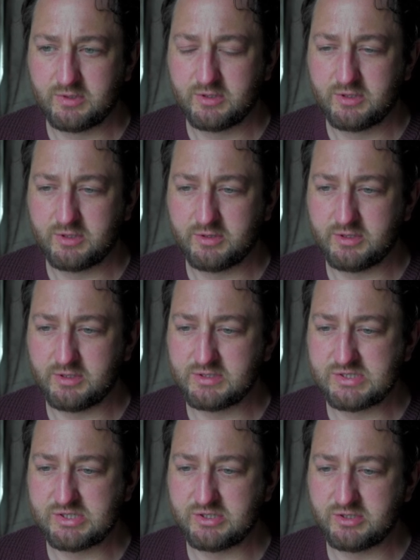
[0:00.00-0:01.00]
I think let's
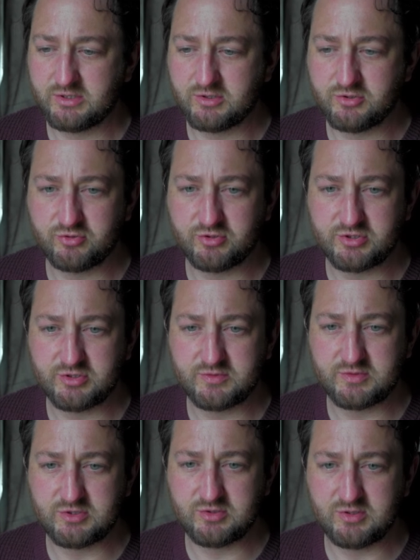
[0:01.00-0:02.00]
turn the contrast,
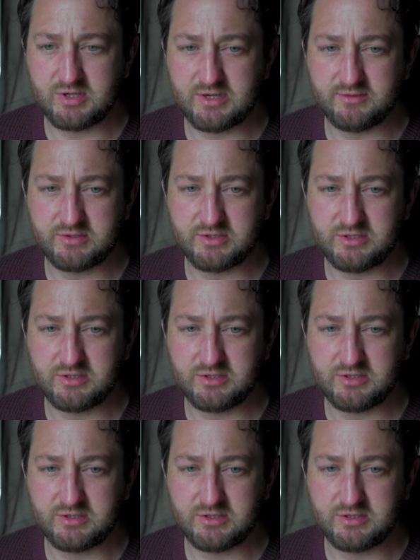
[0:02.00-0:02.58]
let's do clarity.